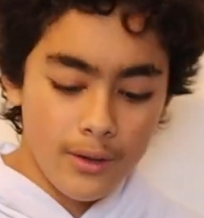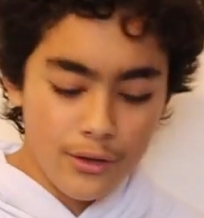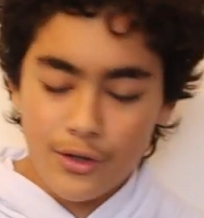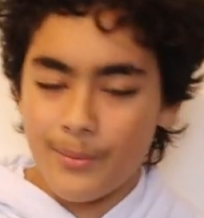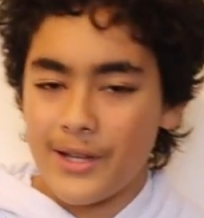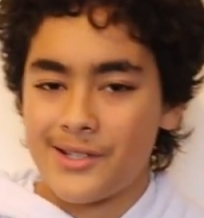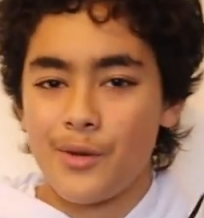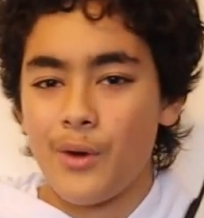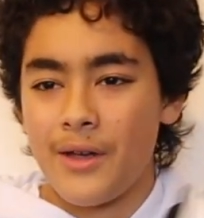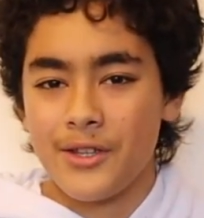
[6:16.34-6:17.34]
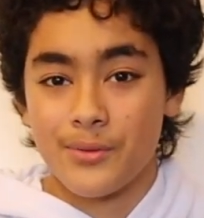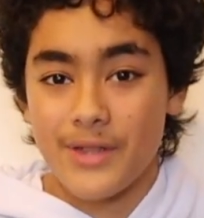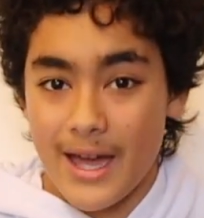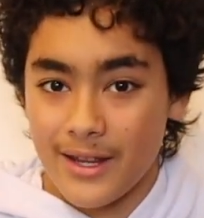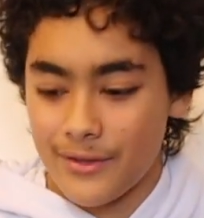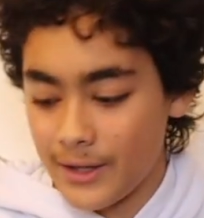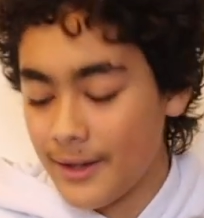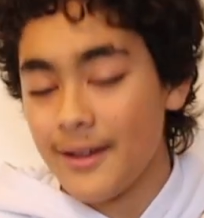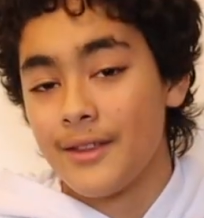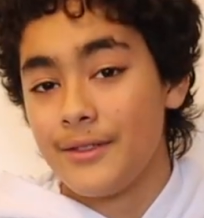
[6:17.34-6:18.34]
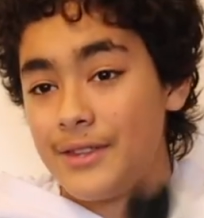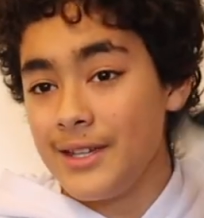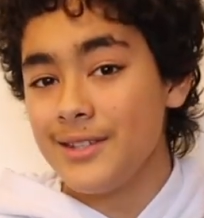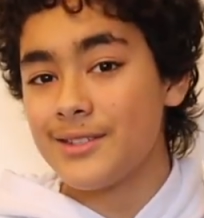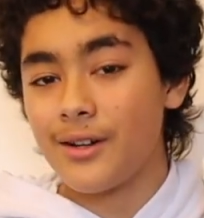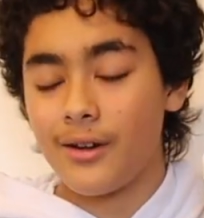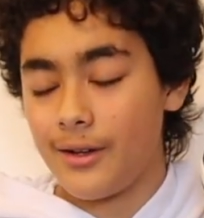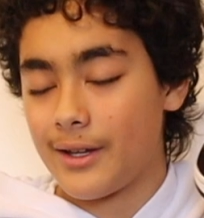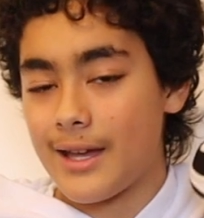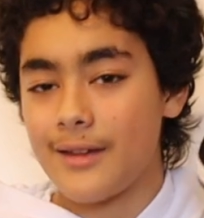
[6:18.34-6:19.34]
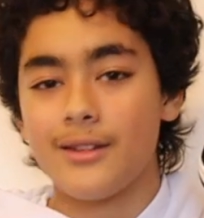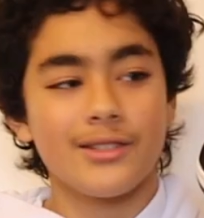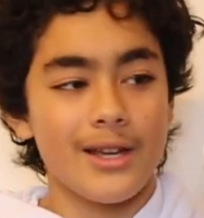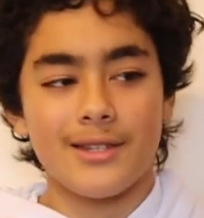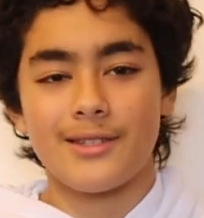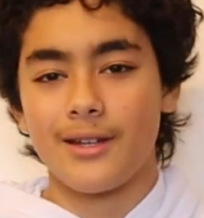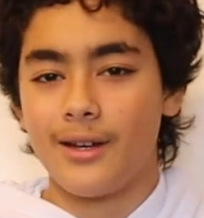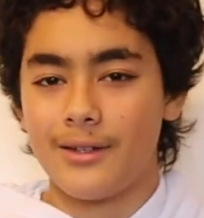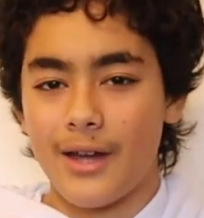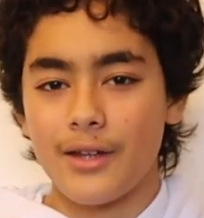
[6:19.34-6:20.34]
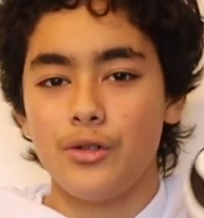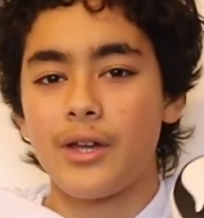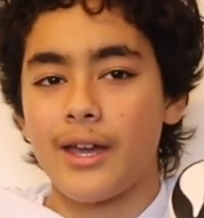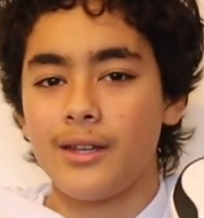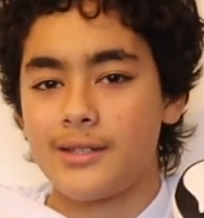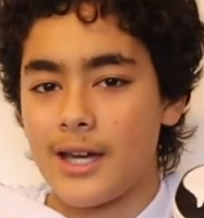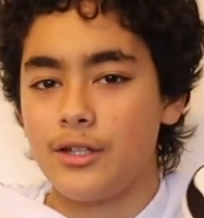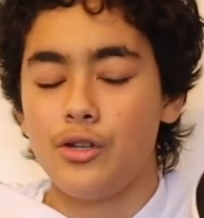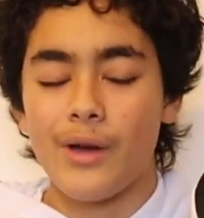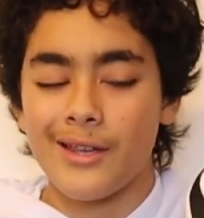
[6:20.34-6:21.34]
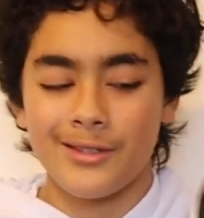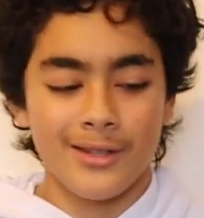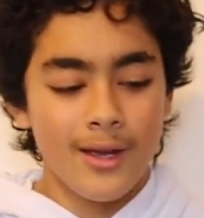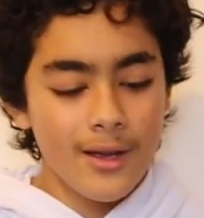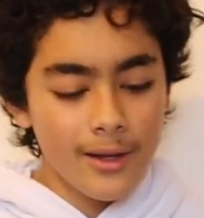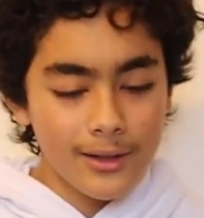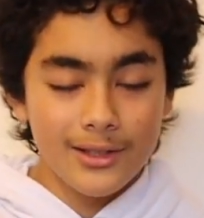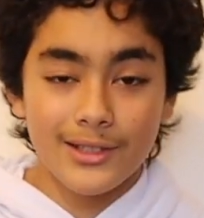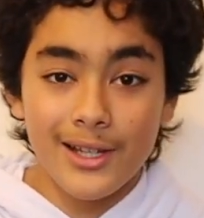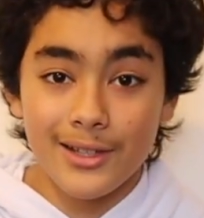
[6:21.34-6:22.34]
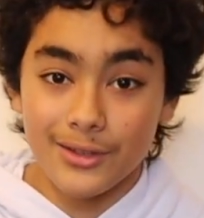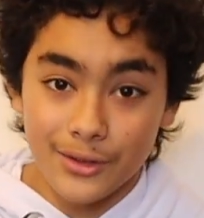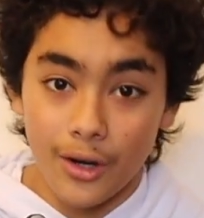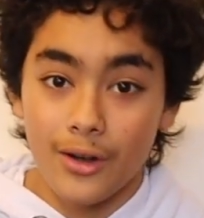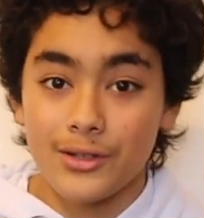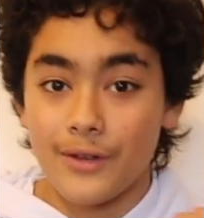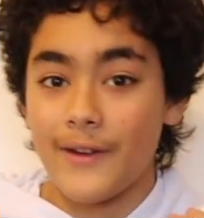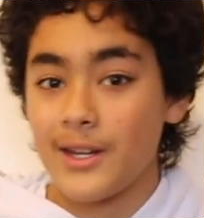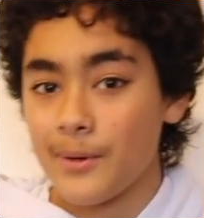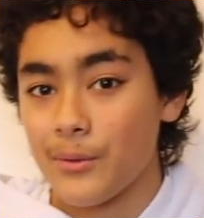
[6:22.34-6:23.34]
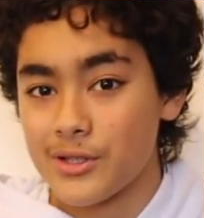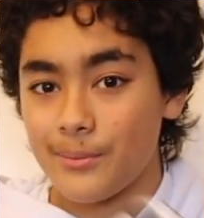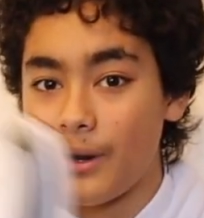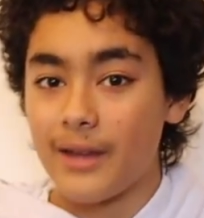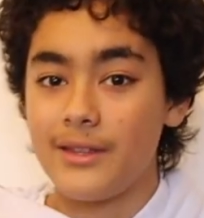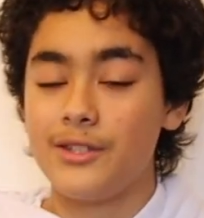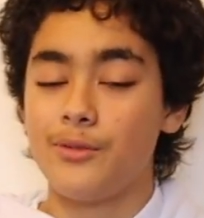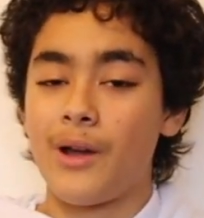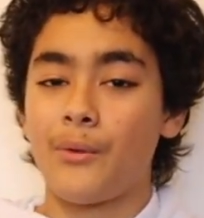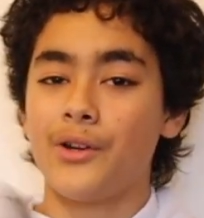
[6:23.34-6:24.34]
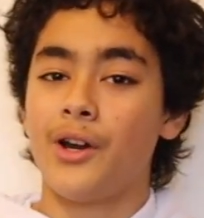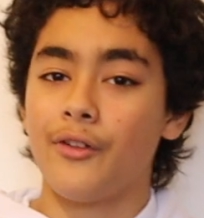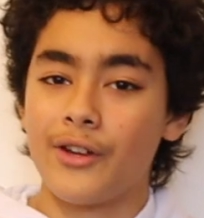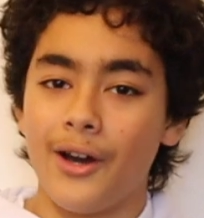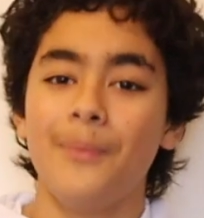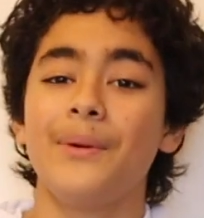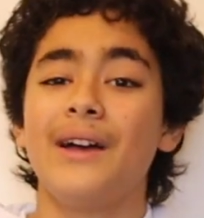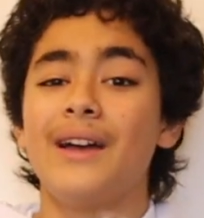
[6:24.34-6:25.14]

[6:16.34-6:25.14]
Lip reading: You can basically wear this with anything. These are, again, a size 9 UK, 10 US. Still in stock. So if anybody wants to buy these, you might want to hurry up